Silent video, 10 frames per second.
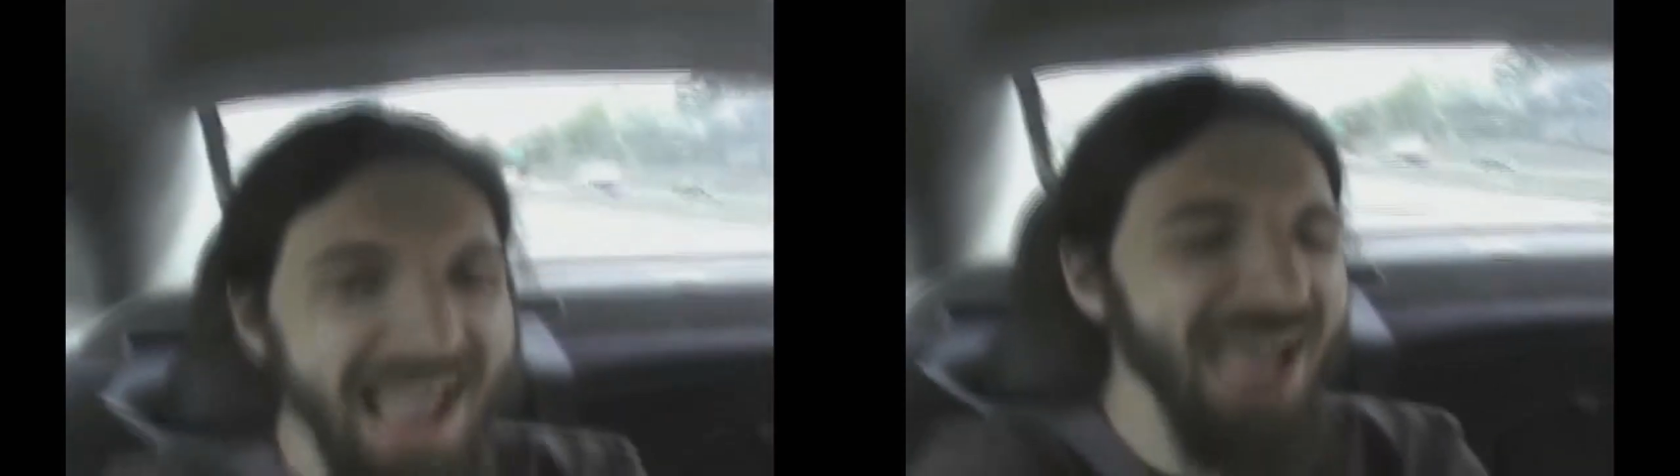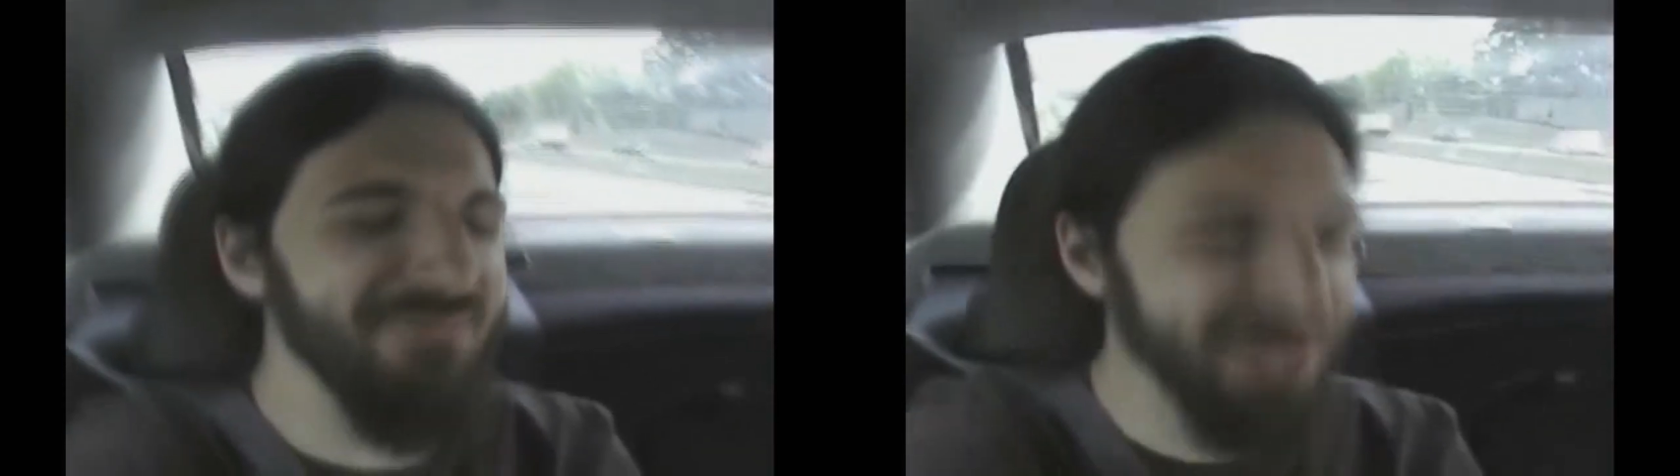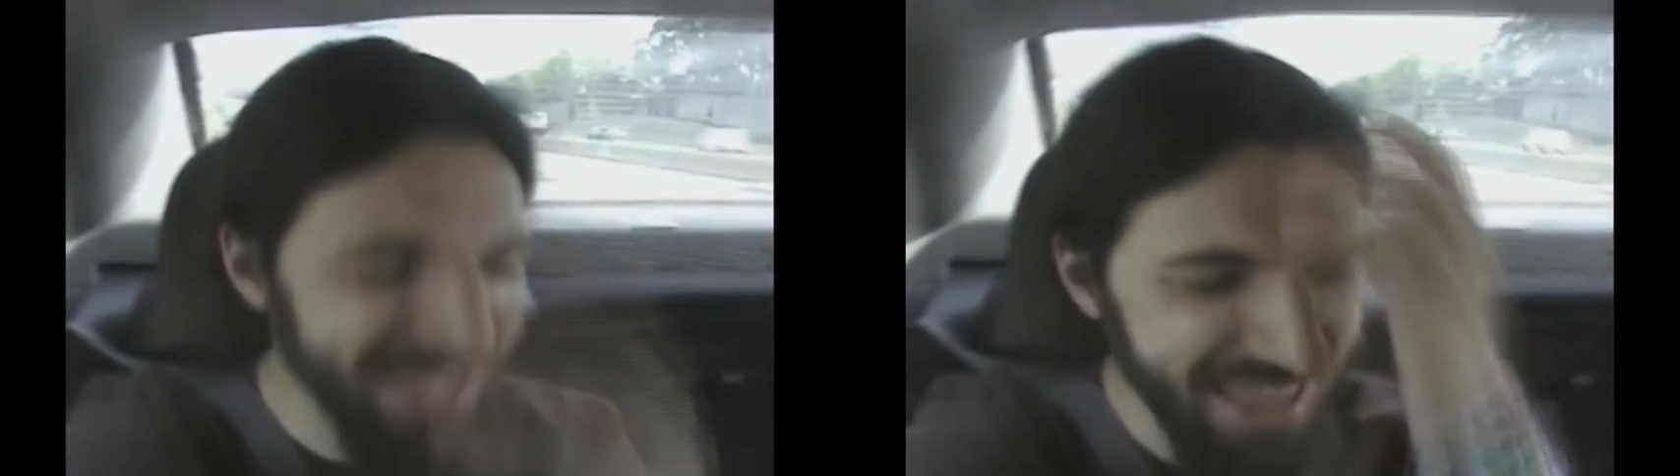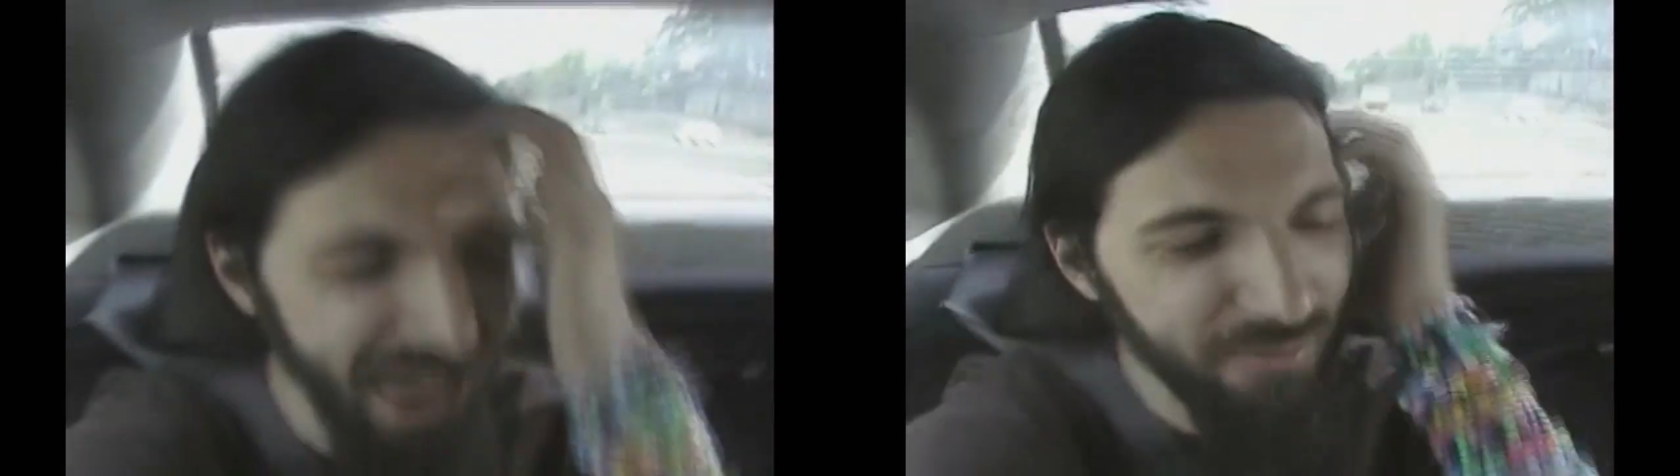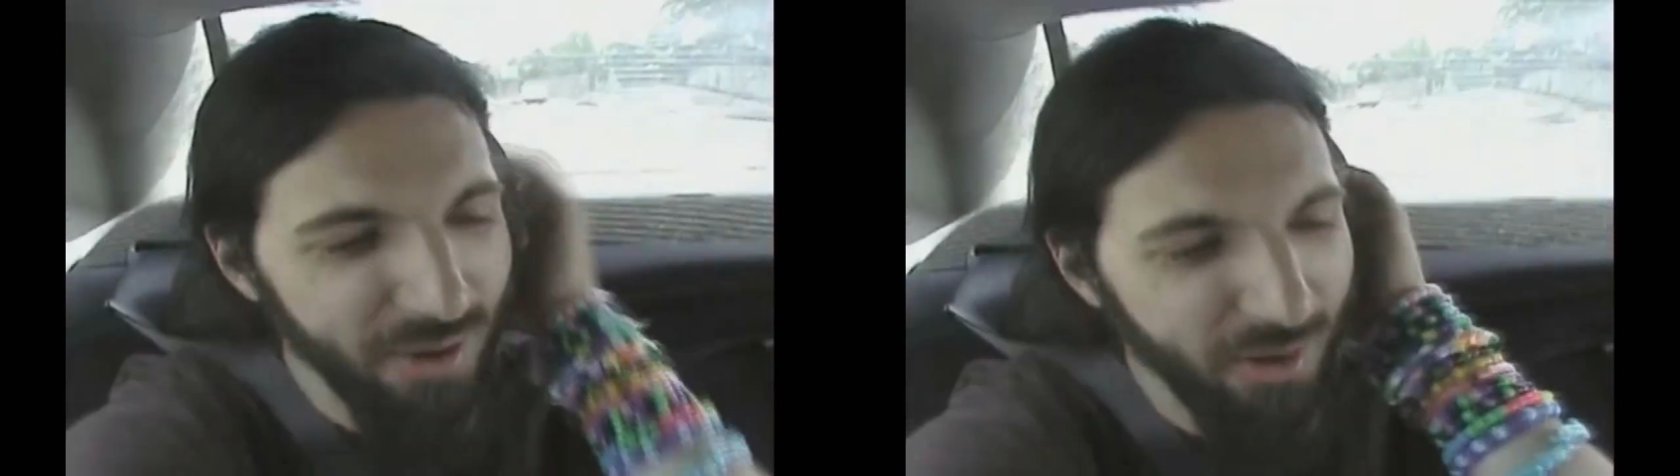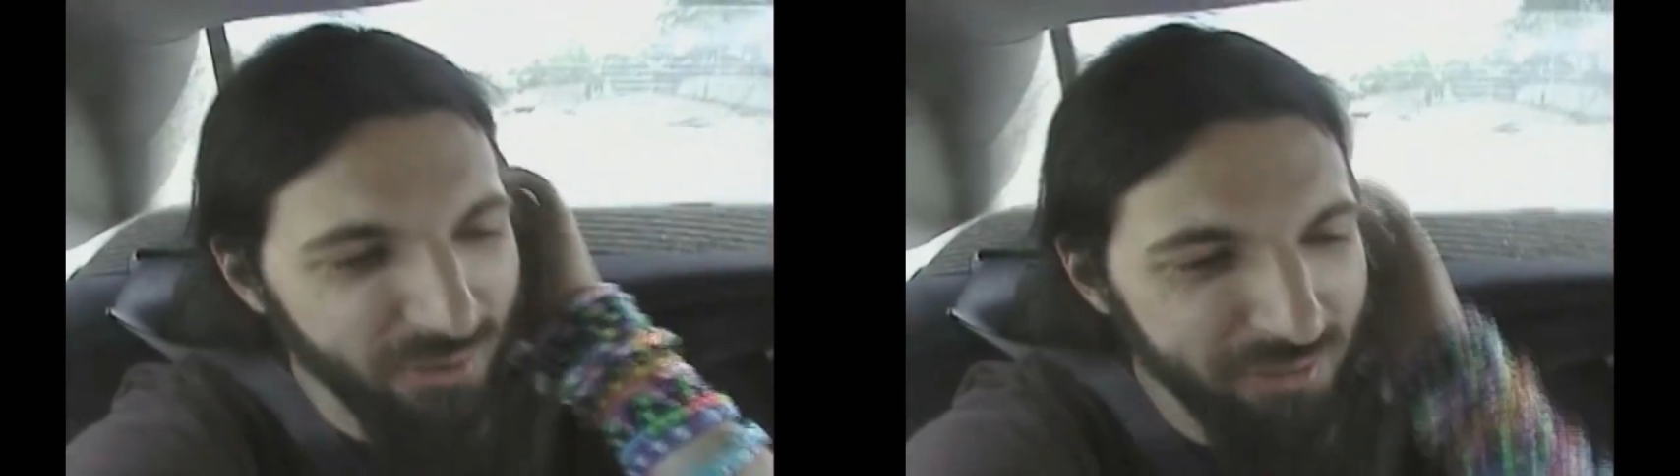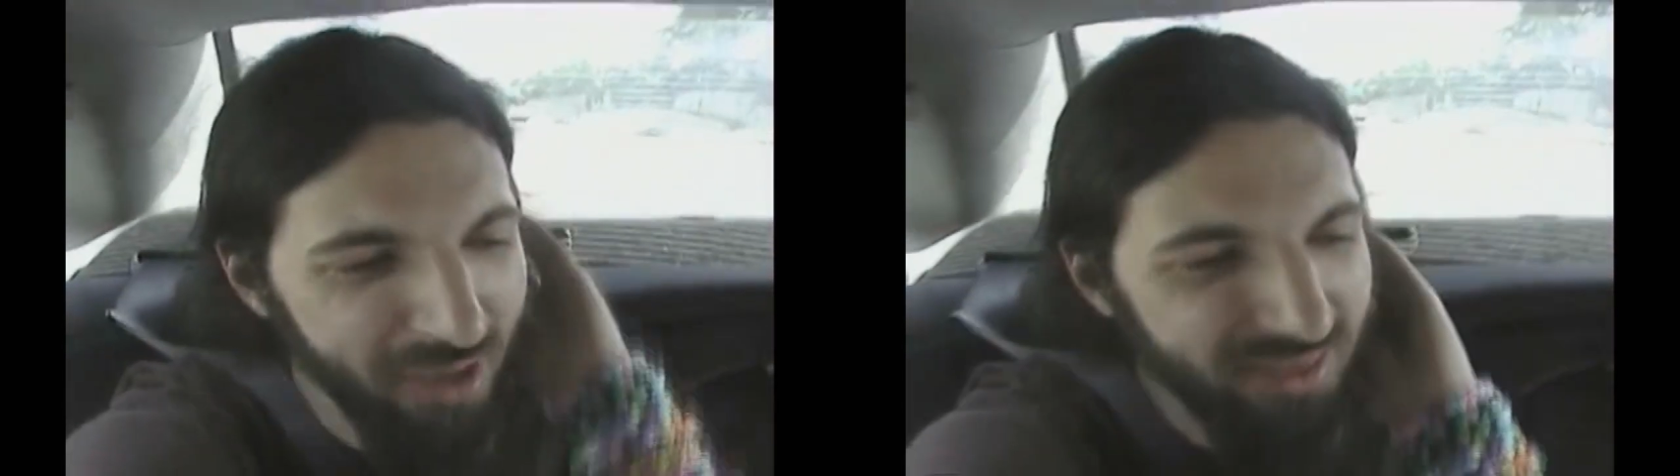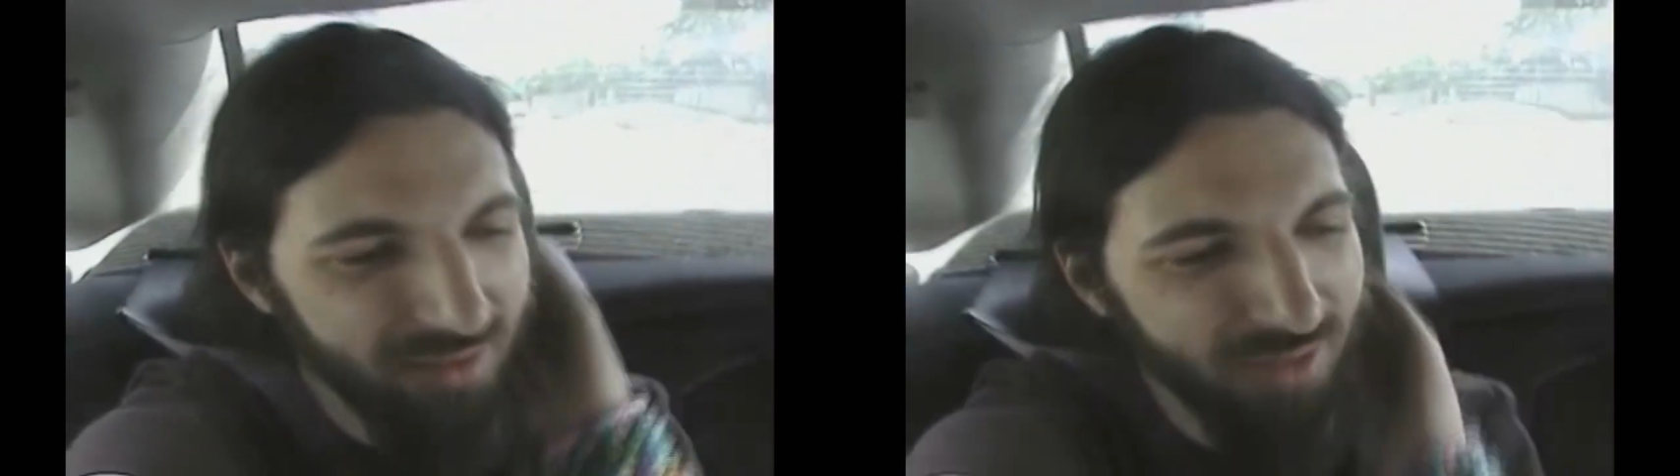Abracadabra. We
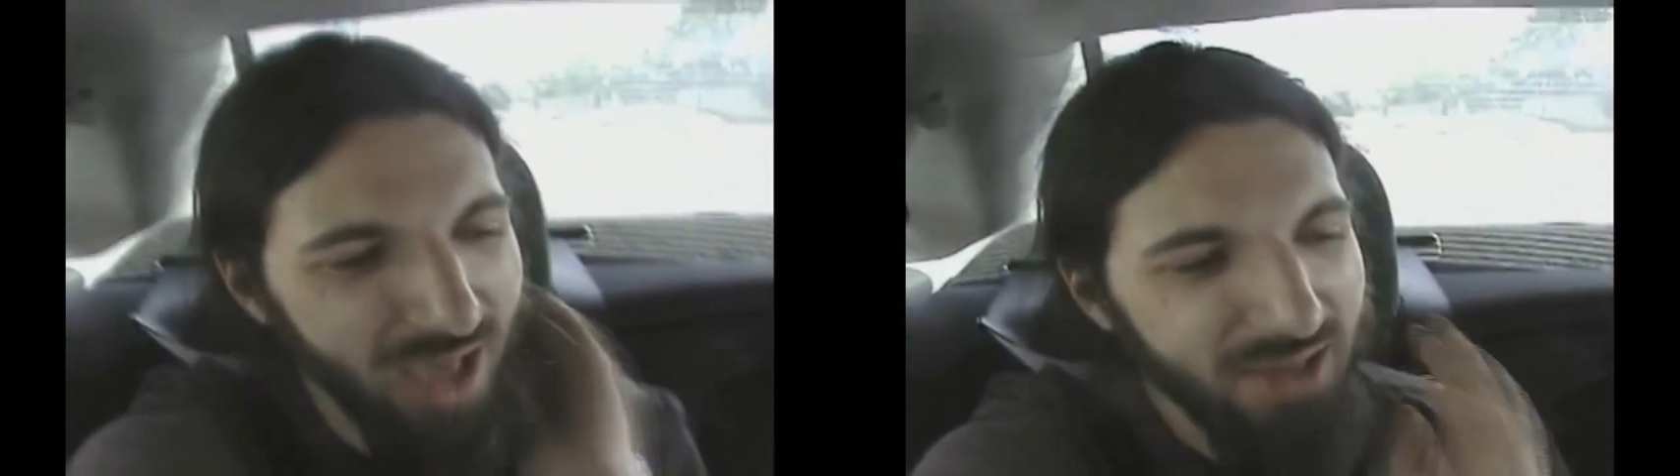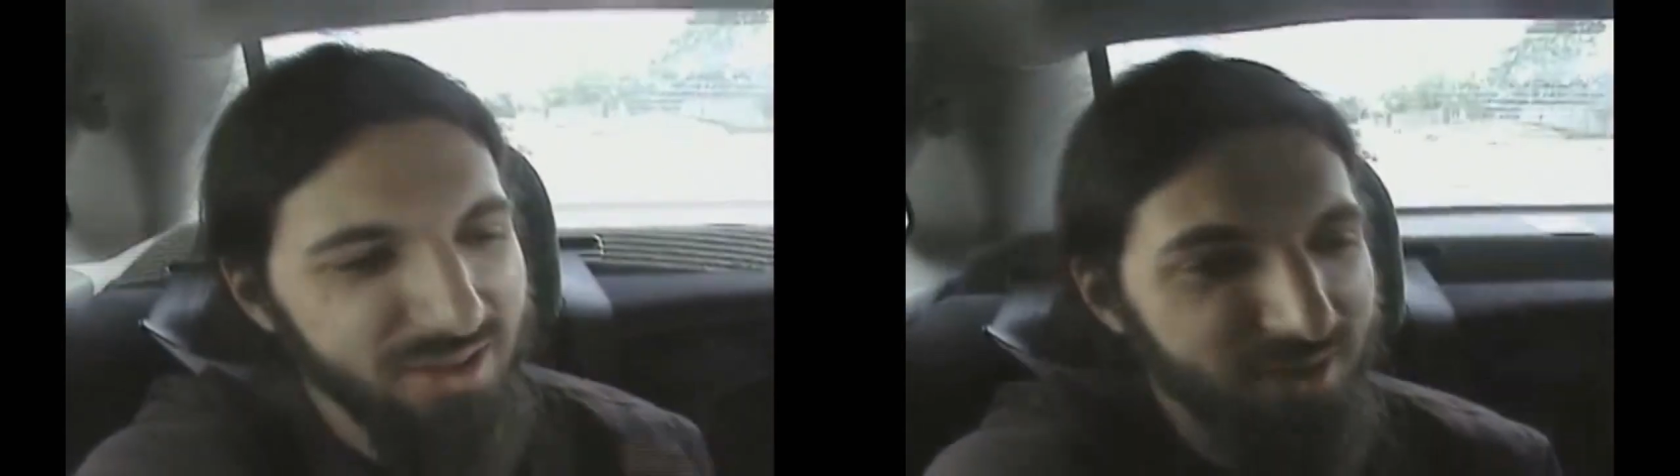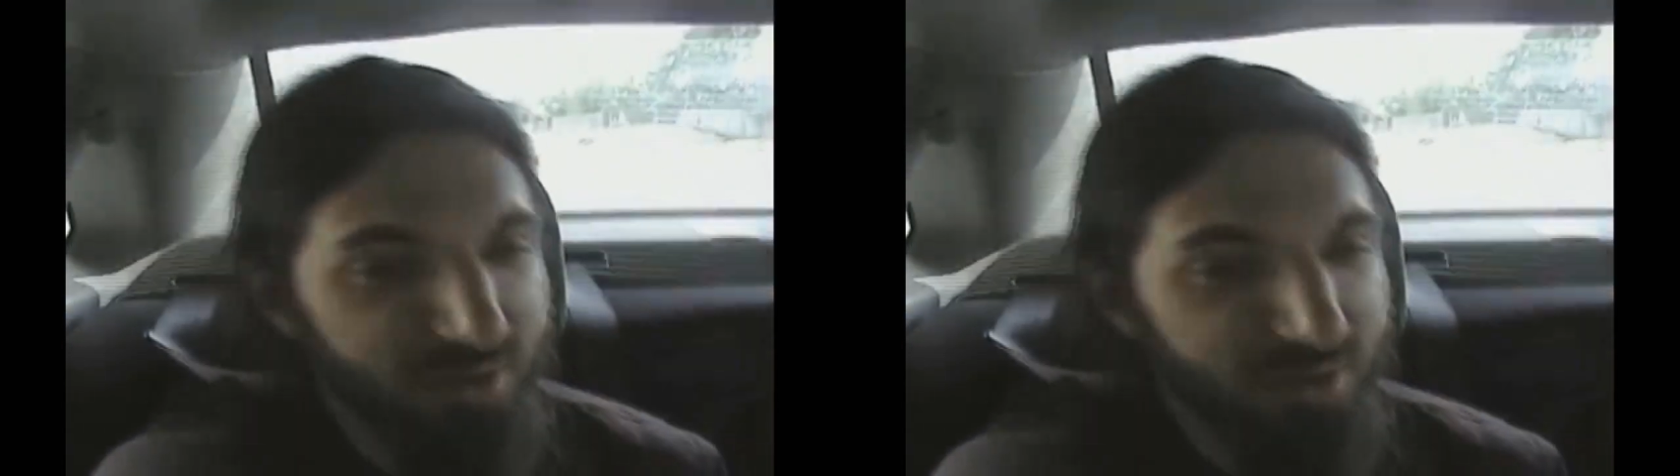met them last...